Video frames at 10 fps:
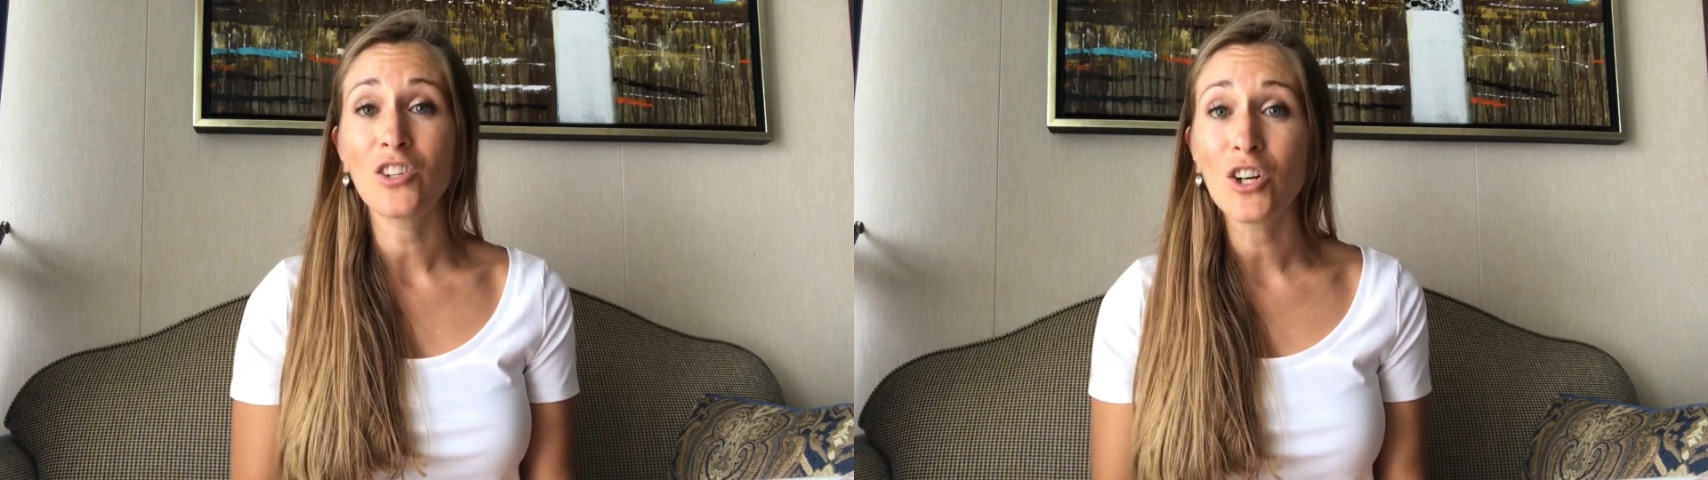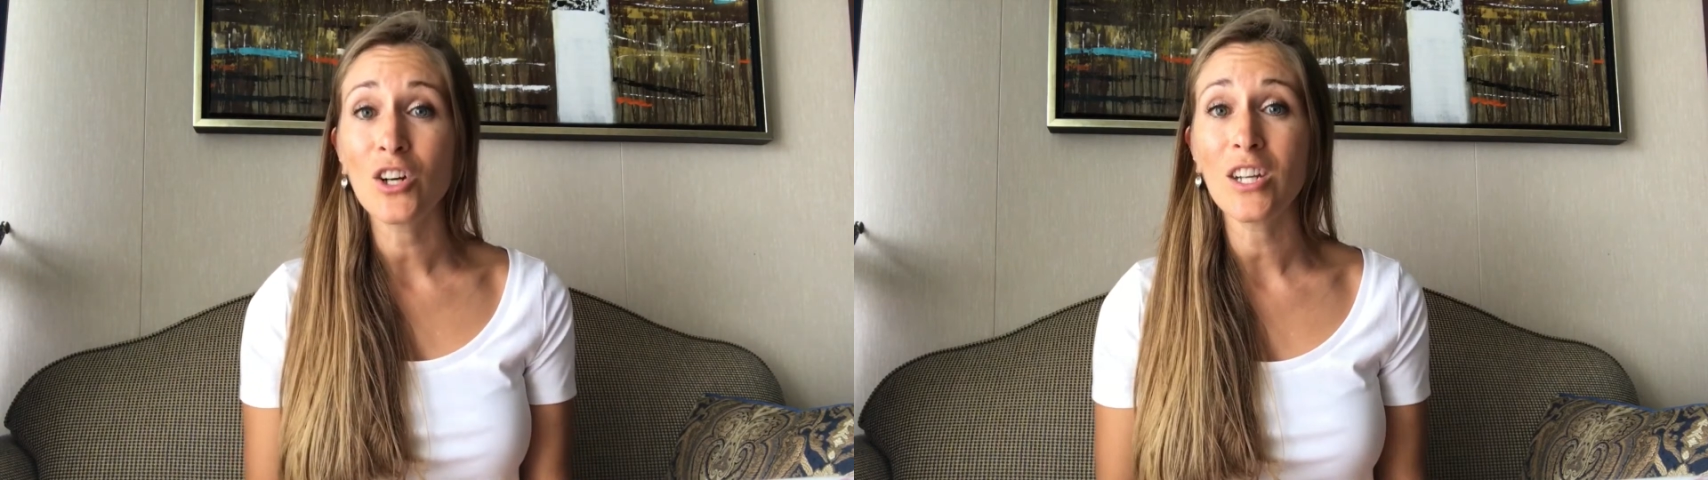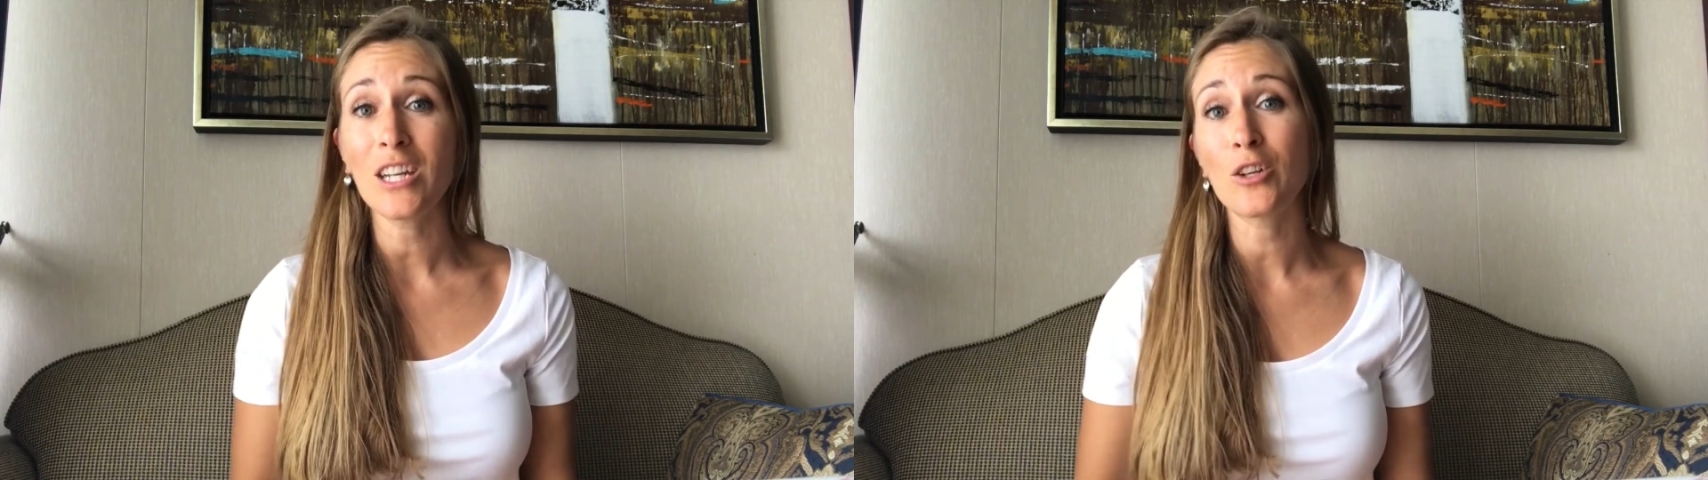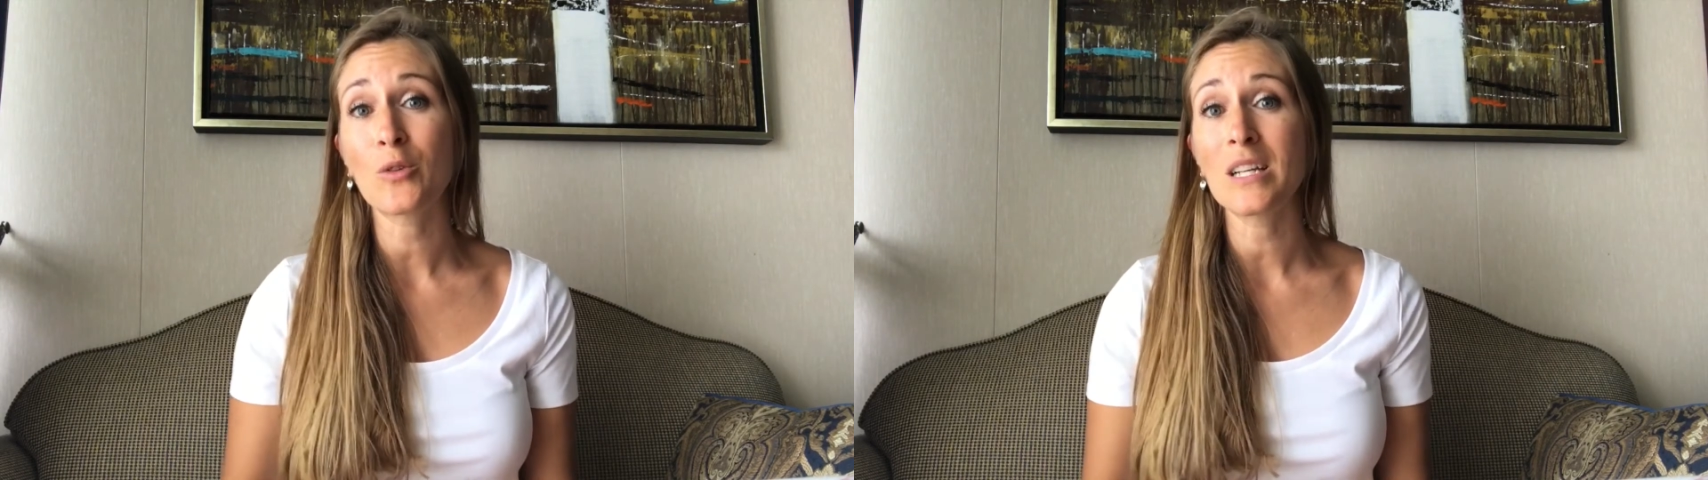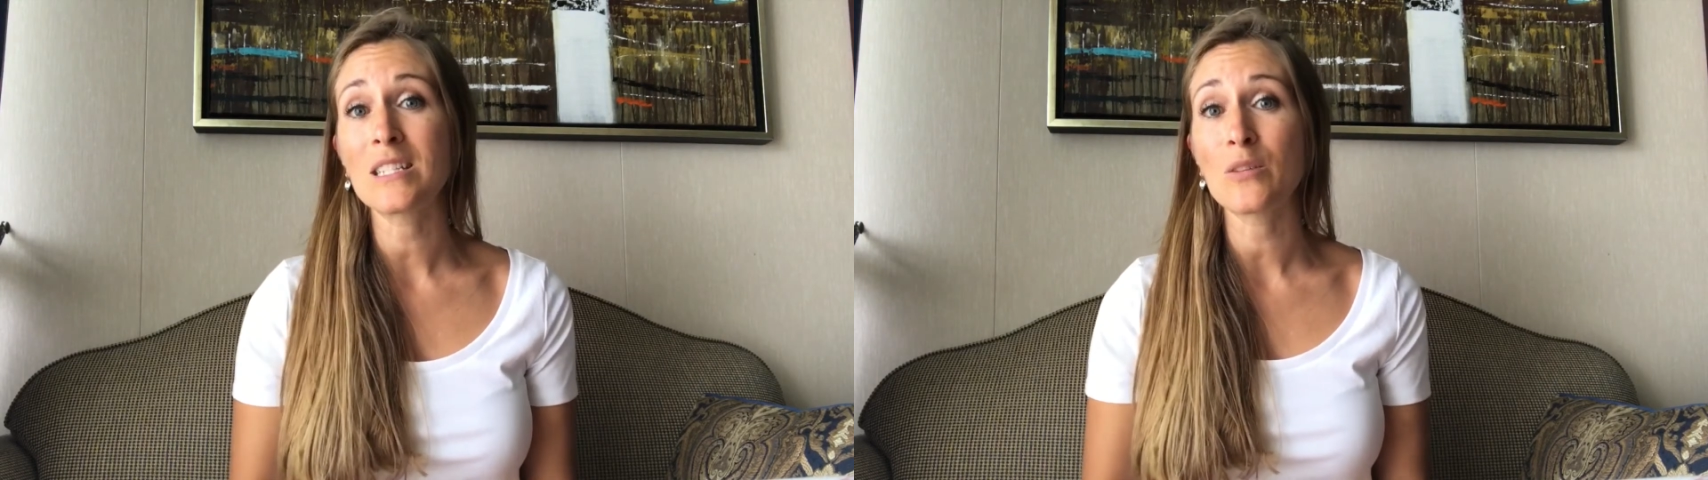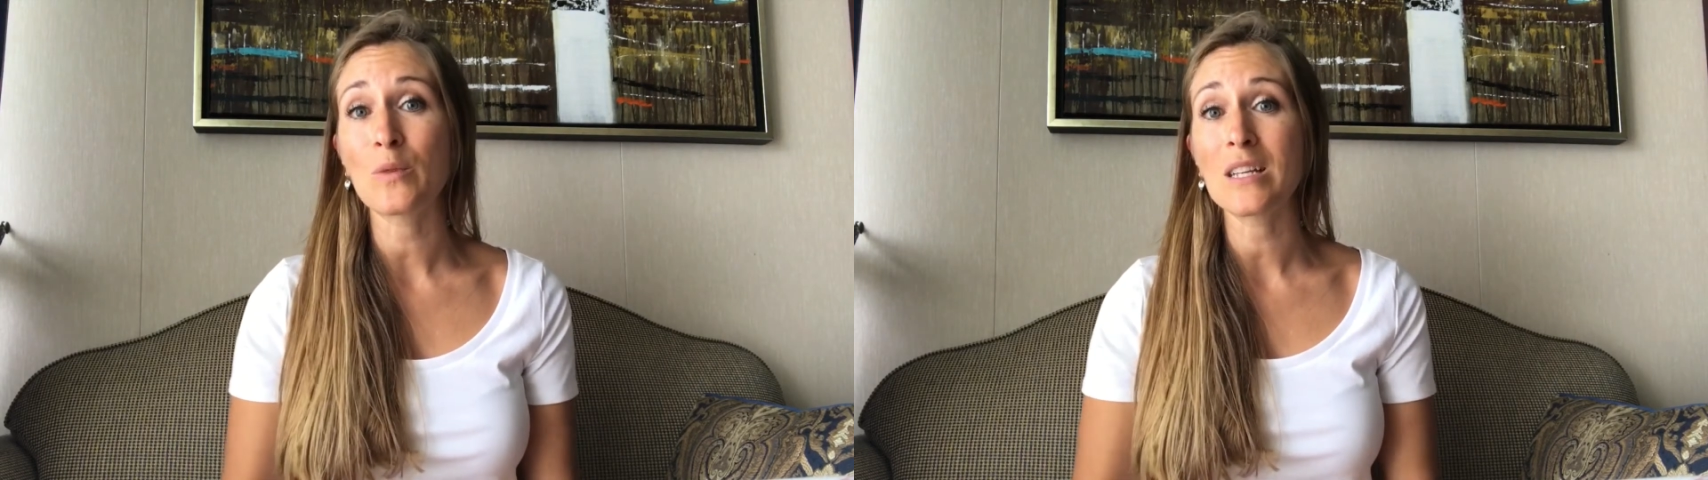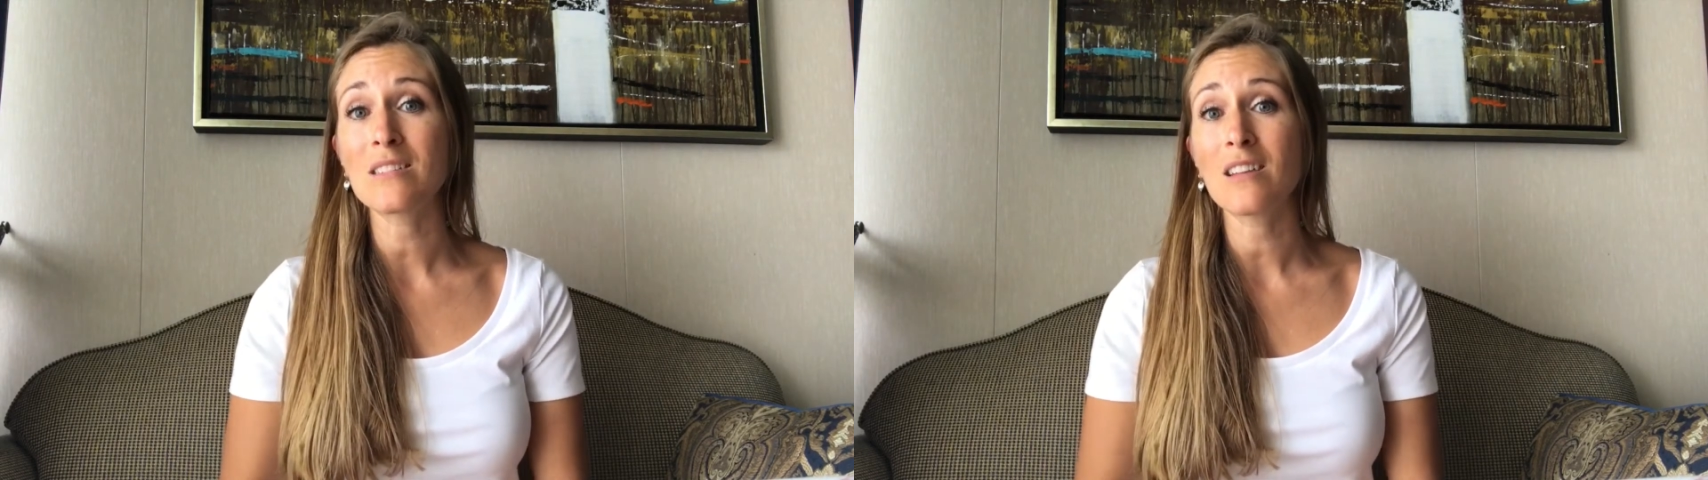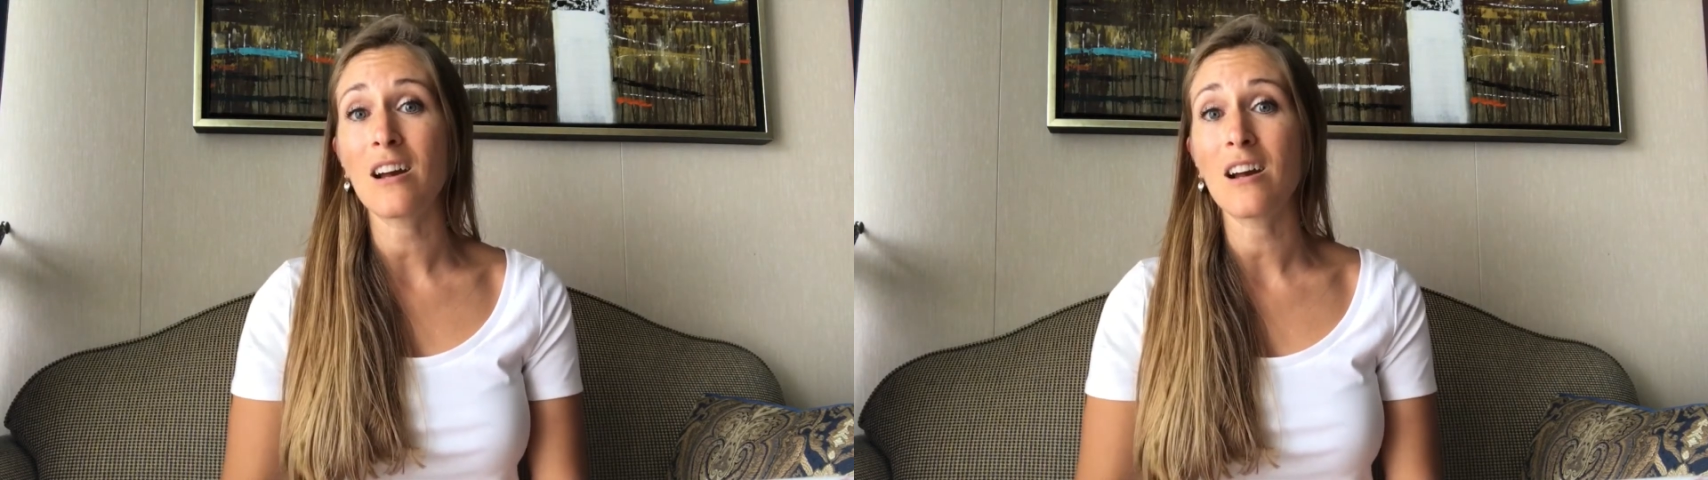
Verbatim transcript: could increase the risk